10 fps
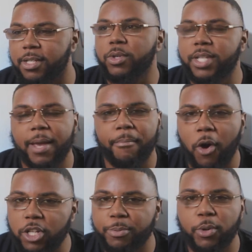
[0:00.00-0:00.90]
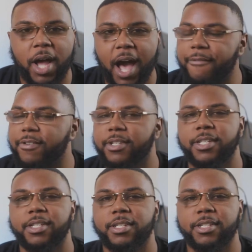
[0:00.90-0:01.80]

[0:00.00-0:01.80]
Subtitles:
was at multiple conferences,